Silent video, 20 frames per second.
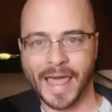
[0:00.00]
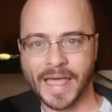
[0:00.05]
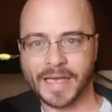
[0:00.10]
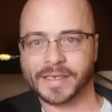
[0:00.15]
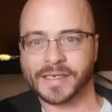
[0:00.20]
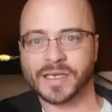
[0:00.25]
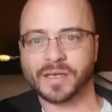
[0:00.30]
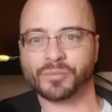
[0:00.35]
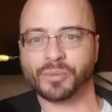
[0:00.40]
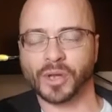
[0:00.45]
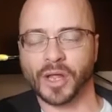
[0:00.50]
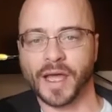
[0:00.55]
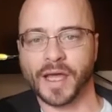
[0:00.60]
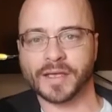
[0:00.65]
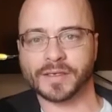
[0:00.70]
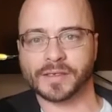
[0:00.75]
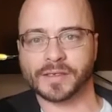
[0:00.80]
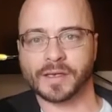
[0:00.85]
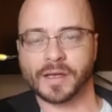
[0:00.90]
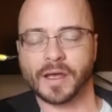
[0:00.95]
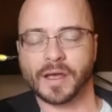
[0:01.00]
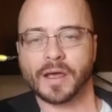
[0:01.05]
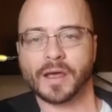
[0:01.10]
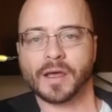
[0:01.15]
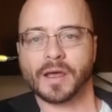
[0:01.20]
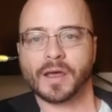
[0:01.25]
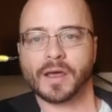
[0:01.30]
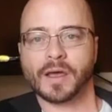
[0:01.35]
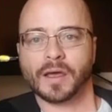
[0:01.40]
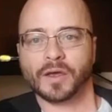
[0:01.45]
18 plays.
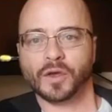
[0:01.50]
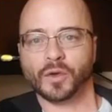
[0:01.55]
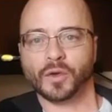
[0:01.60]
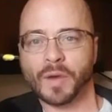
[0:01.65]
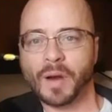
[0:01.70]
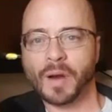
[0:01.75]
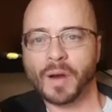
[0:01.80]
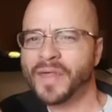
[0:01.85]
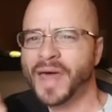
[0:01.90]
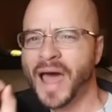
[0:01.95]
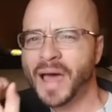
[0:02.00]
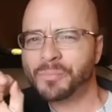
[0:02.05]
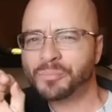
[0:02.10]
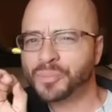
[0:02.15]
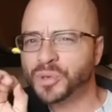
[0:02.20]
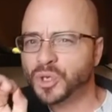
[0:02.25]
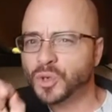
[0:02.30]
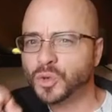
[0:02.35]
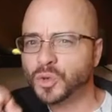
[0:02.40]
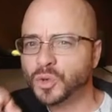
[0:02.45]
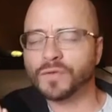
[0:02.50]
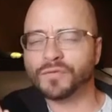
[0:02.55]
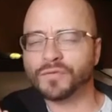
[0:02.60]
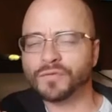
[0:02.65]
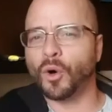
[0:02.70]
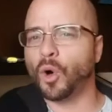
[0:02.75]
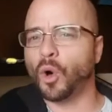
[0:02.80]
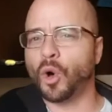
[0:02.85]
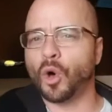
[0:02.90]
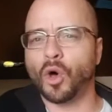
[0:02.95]
You remember that
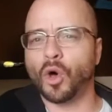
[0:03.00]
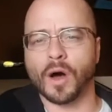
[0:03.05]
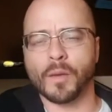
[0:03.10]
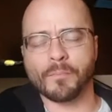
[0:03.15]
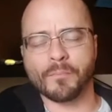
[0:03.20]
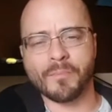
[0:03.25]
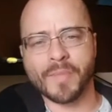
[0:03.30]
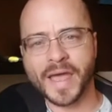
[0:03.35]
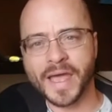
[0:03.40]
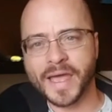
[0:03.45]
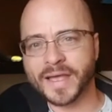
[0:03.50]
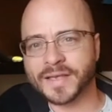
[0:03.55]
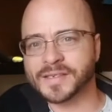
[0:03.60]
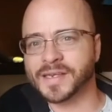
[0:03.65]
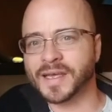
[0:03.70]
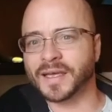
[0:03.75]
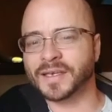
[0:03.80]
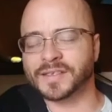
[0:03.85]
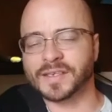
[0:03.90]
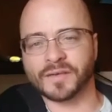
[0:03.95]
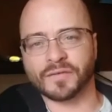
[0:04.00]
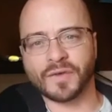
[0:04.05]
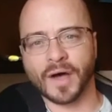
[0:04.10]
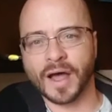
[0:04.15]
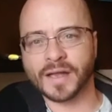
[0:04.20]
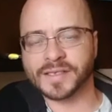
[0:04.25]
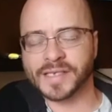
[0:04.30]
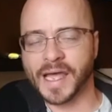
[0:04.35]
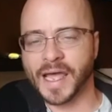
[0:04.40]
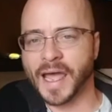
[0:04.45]
beautiful, amazing
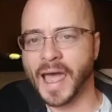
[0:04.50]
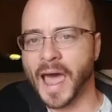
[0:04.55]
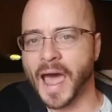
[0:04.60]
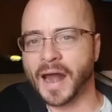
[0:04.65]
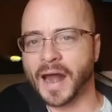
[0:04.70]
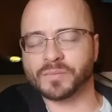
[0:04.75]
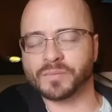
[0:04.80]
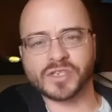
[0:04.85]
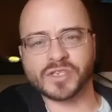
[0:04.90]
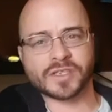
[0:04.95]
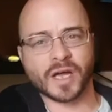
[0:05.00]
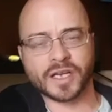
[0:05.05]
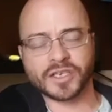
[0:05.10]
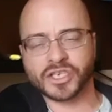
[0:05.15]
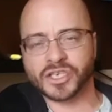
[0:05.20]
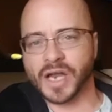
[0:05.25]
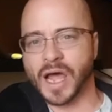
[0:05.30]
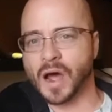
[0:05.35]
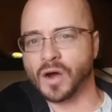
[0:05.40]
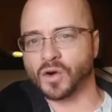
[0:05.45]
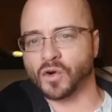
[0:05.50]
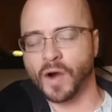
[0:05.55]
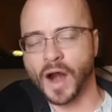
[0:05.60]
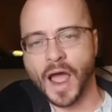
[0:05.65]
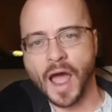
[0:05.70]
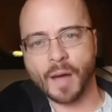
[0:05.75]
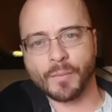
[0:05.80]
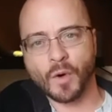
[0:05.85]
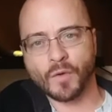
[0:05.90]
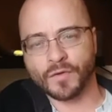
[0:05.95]
Davante Adams touchdown
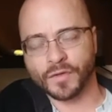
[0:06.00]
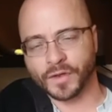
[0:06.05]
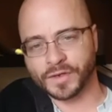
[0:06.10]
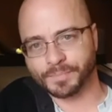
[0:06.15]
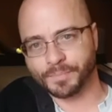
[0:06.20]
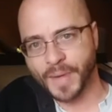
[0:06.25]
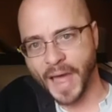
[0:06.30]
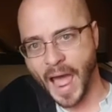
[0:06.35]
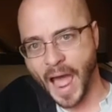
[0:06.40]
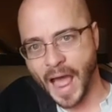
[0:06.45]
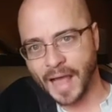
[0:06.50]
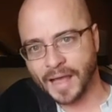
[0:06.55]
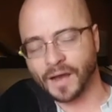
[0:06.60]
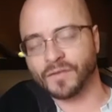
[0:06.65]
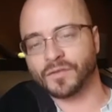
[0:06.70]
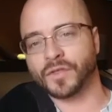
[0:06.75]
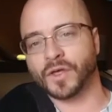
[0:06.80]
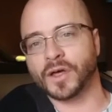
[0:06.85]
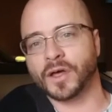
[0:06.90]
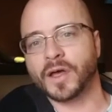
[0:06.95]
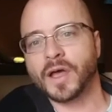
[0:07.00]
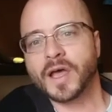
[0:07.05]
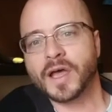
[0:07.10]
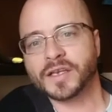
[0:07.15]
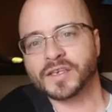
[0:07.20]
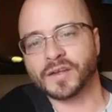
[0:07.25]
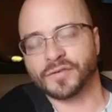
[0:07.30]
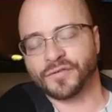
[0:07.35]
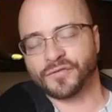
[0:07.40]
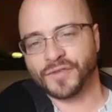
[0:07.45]
grab over the back of the
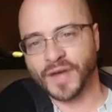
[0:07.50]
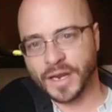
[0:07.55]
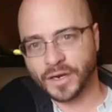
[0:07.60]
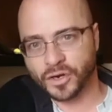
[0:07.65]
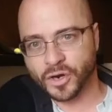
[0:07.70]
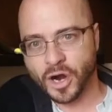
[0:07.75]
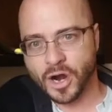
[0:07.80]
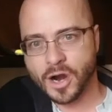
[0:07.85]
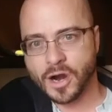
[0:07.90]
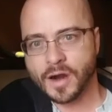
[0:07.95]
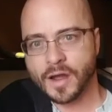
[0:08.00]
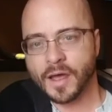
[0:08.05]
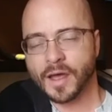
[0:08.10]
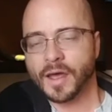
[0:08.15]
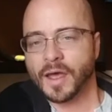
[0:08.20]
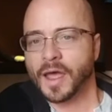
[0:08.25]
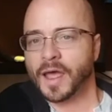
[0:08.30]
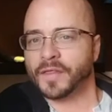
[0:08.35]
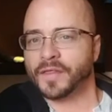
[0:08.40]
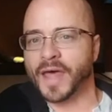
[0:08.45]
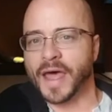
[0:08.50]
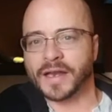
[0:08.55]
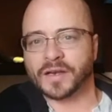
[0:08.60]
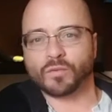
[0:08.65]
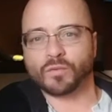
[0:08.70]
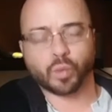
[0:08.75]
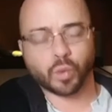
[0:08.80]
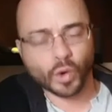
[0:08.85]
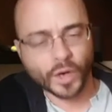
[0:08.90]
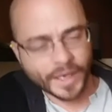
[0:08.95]
defender
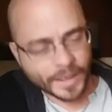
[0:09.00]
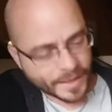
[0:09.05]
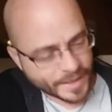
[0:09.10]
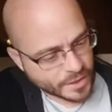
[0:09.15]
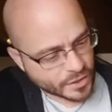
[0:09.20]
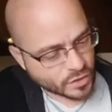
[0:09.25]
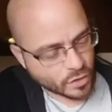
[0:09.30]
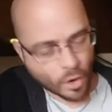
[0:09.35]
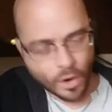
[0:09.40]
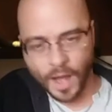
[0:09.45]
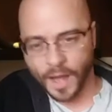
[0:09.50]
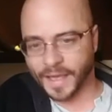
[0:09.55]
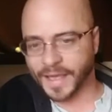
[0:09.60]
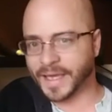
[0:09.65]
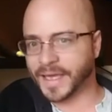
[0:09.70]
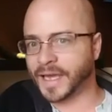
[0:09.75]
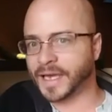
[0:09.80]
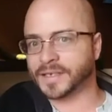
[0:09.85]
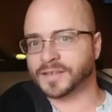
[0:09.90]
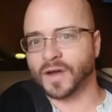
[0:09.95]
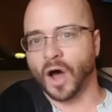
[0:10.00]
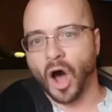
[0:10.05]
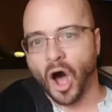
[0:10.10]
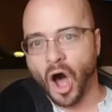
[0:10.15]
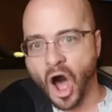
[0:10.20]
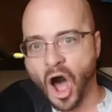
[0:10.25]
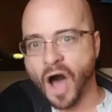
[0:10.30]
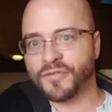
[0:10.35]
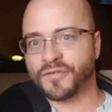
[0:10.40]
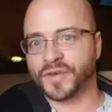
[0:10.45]
that really sort of kicked
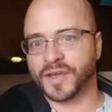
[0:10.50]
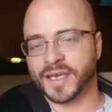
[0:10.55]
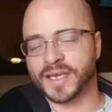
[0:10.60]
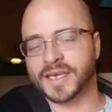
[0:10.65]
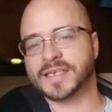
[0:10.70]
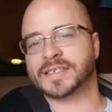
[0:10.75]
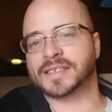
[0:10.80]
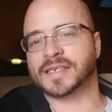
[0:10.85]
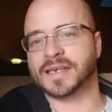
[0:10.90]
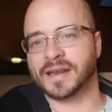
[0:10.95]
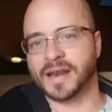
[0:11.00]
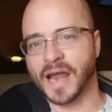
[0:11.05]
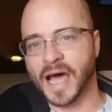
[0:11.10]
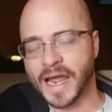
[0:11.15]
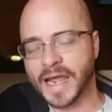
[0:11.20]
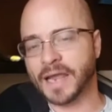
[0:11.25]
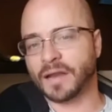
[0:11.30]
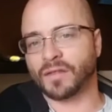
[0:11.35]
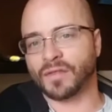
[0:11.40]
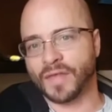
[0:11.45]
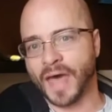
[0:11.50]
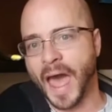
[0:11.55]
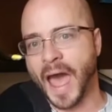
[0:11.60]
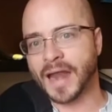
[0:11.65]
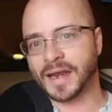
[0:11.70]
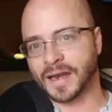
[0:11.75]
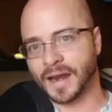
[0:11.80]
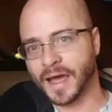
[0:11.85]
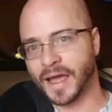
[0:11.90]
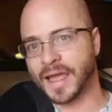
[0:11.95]
off his night
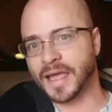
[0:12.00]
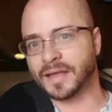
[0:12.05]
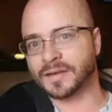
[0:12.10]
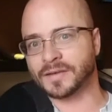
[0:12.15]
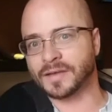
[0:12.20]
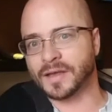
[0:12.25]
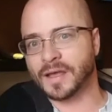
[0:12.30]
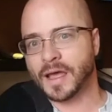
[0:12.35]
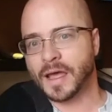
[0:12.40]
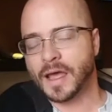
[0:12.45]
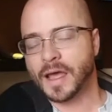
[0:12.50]
that night?